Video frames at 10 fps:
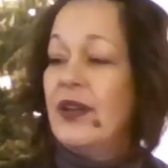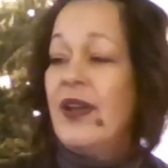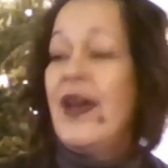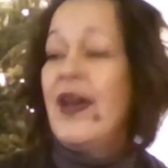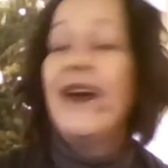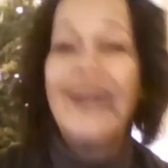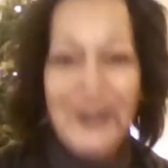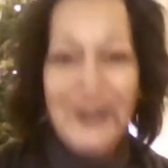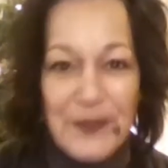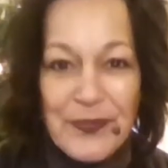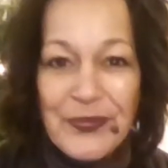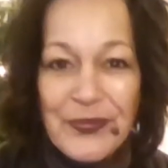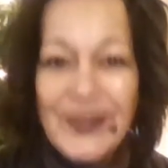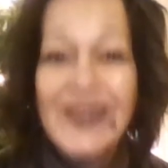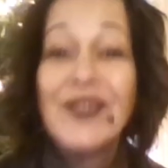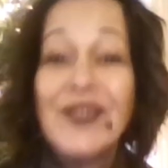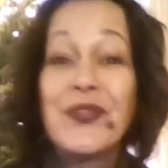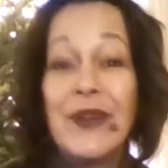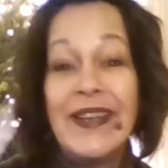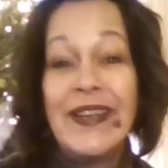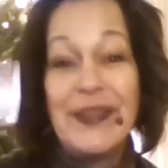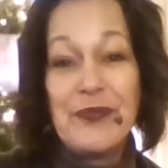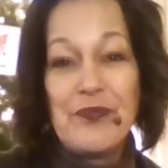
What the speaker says: Ha! This is funny.